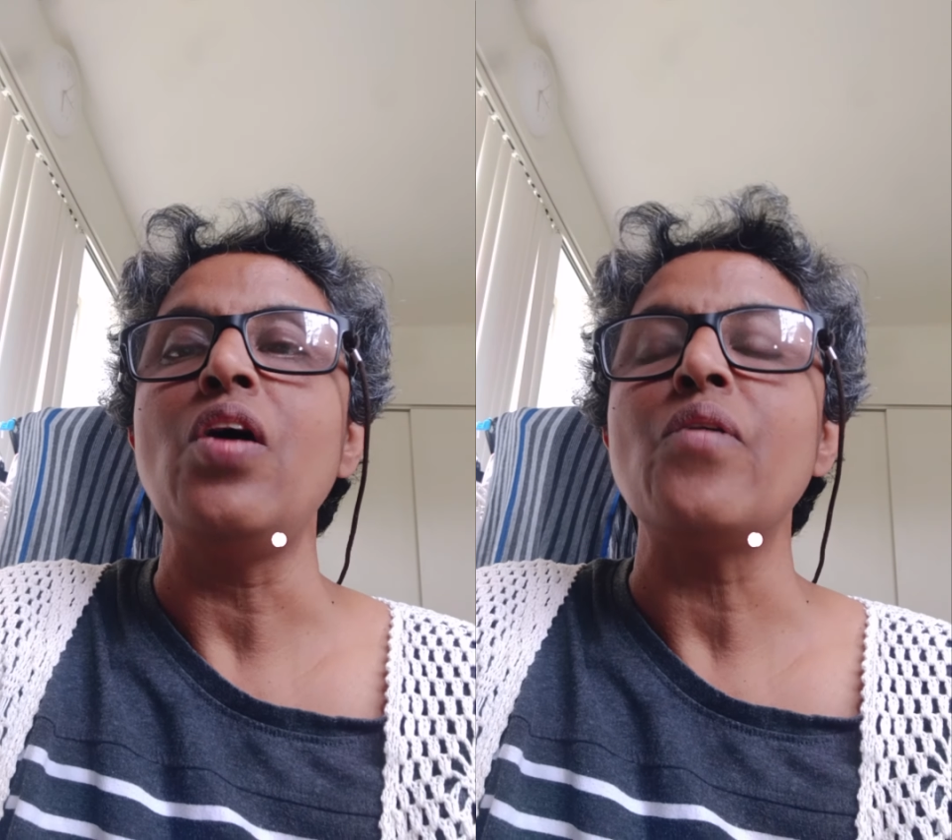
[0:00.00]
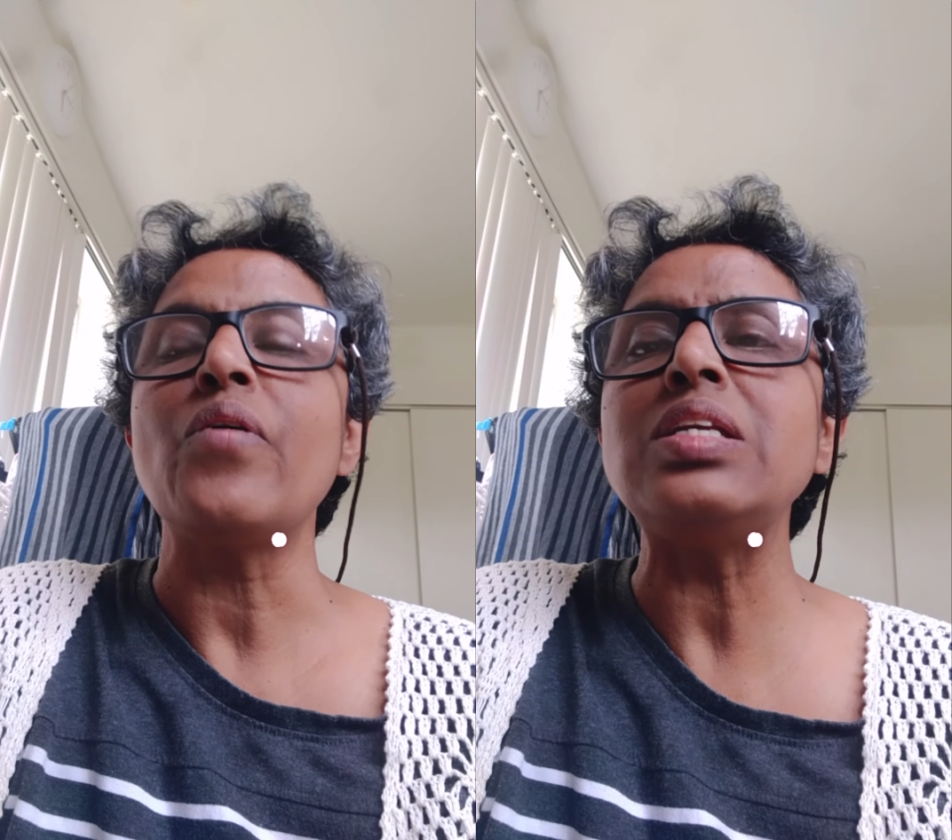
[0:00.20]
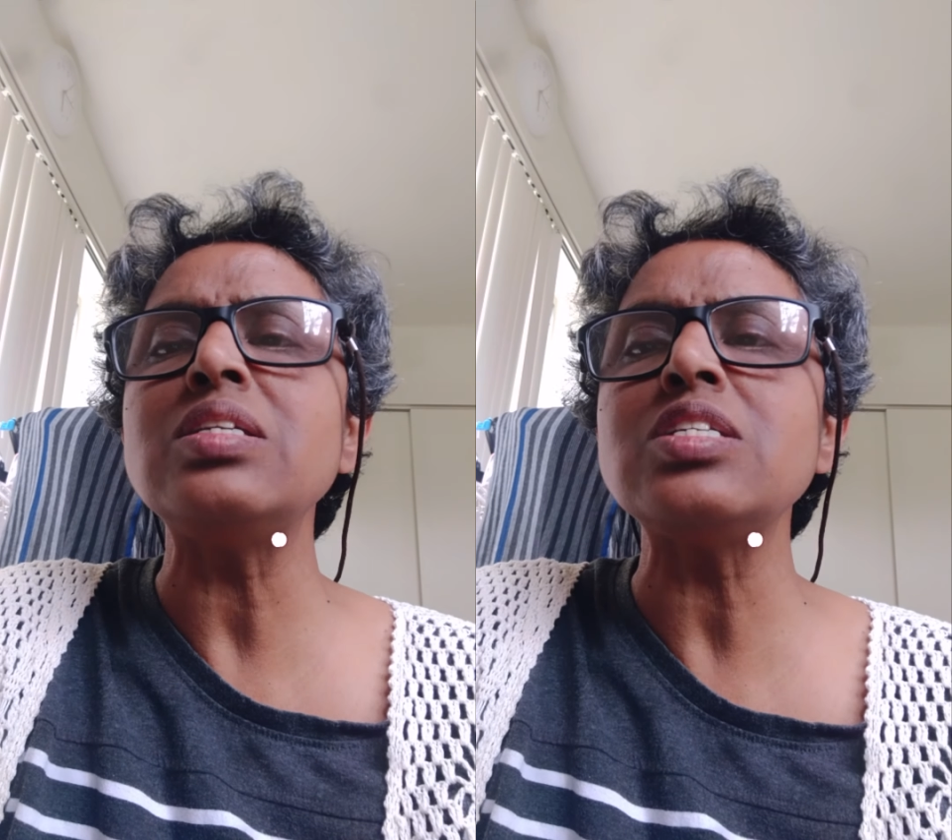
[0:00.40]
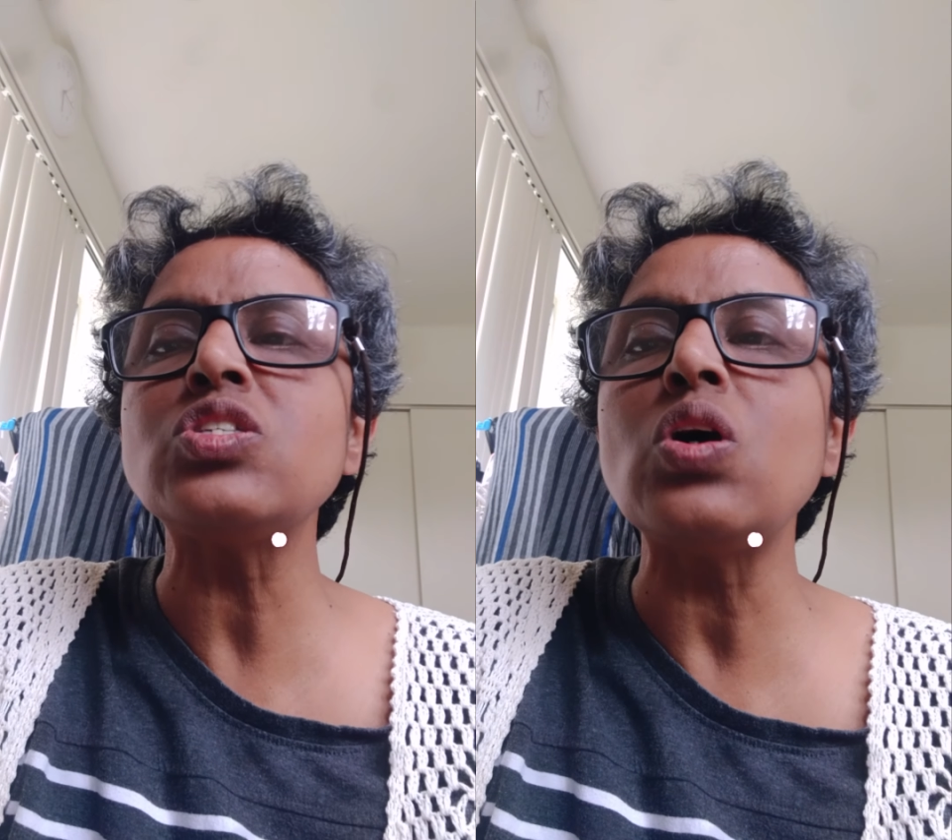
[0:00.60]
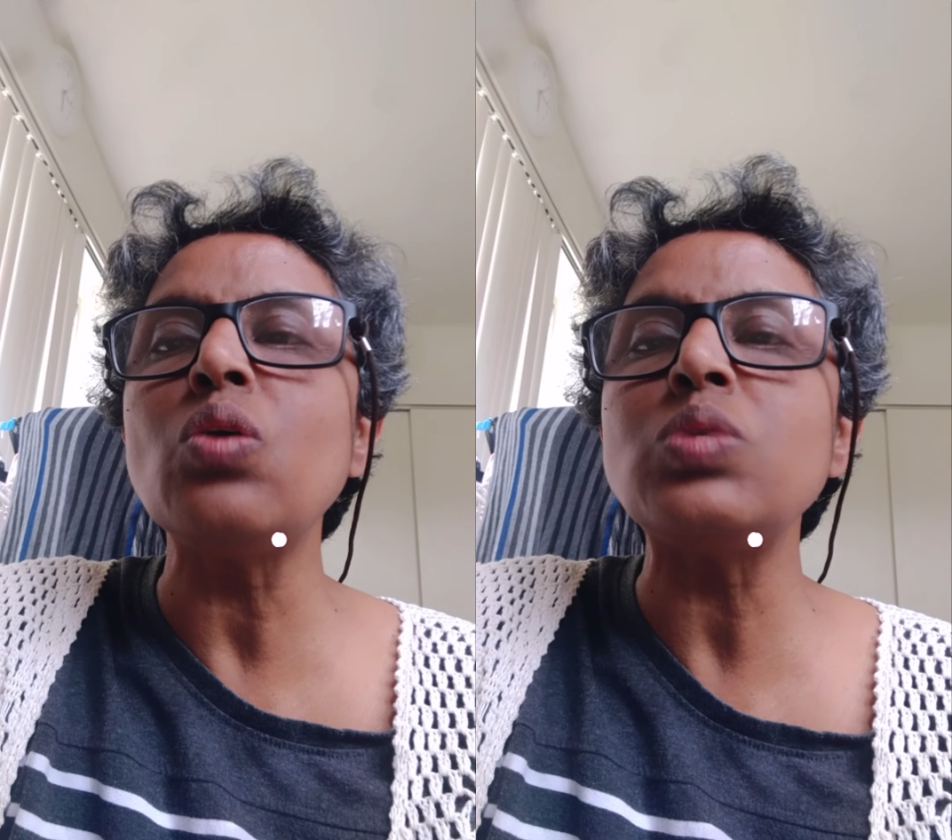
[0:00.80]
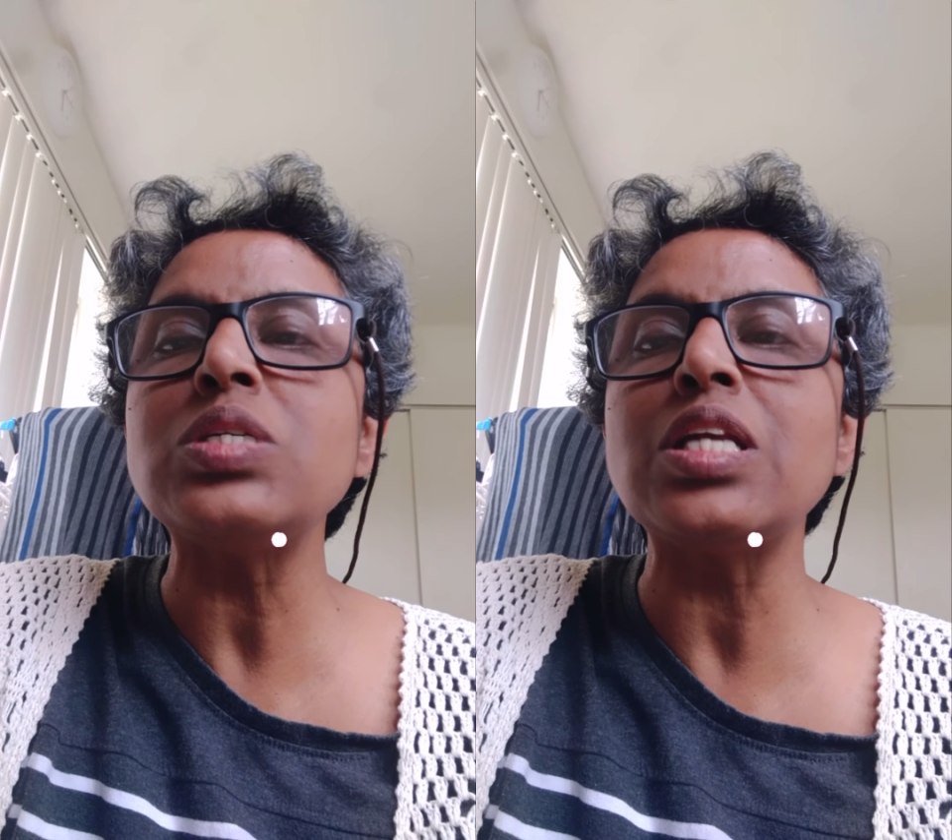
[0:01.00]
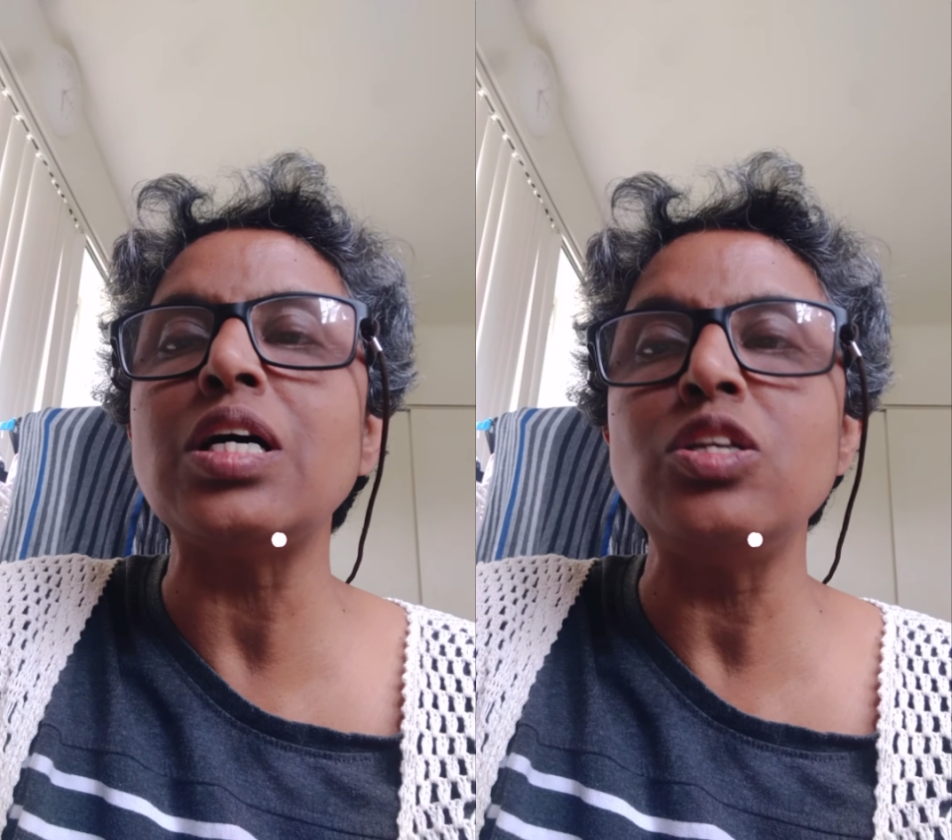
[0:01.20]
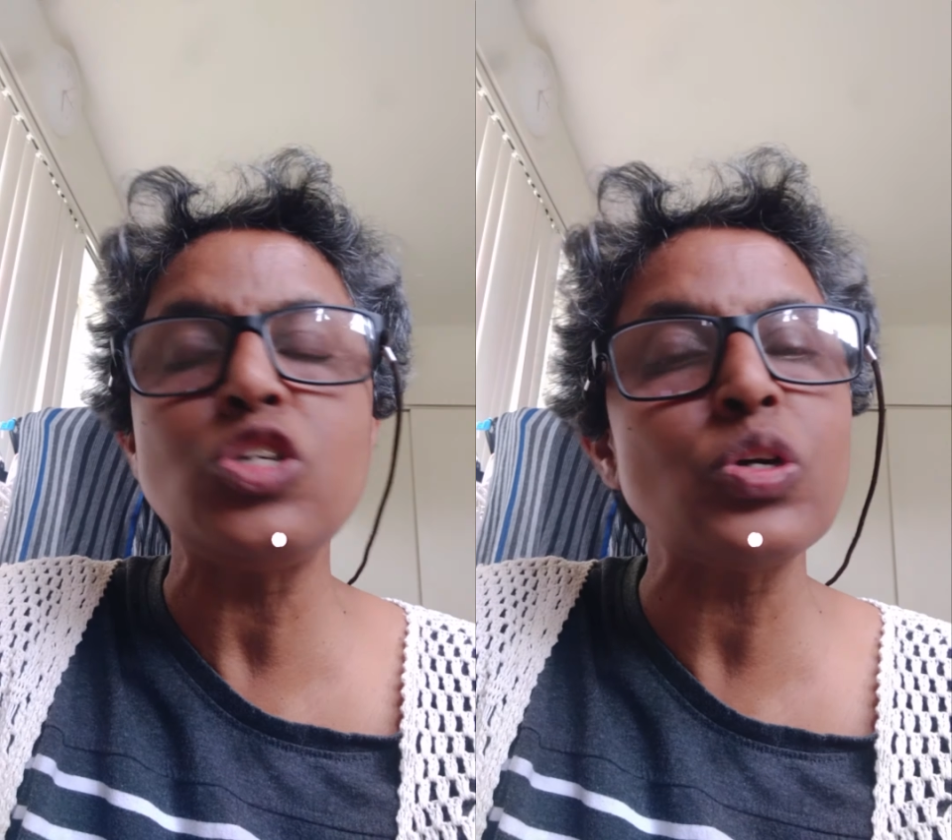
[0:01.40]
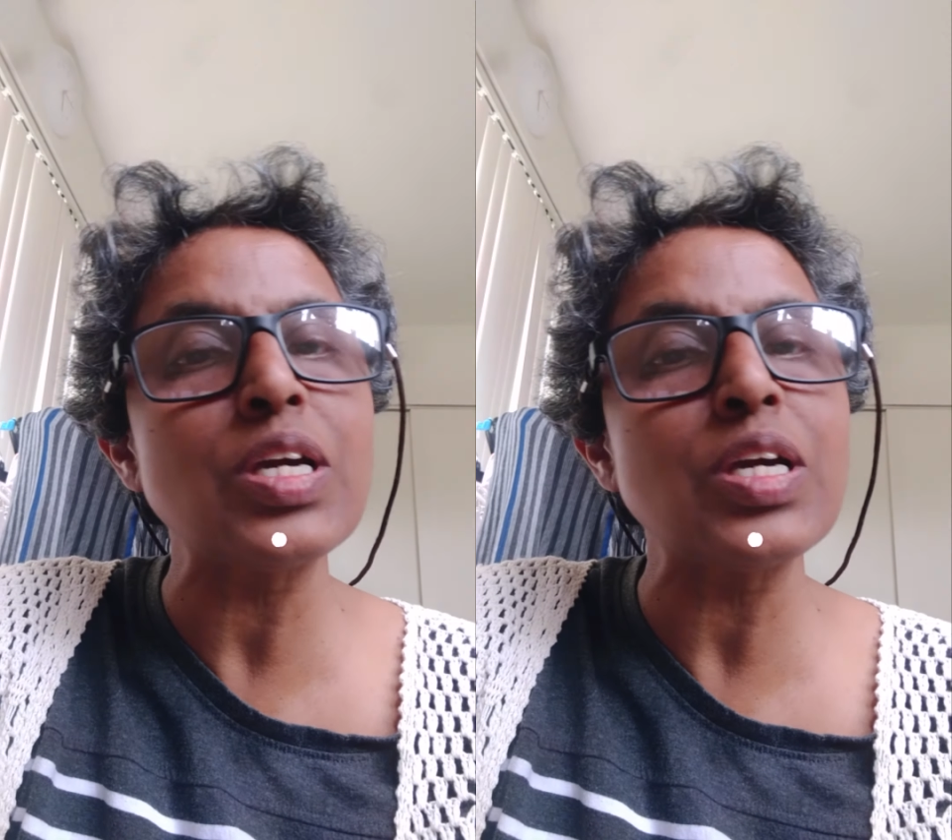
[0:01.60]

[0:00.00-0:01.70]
Writing the song was an unusual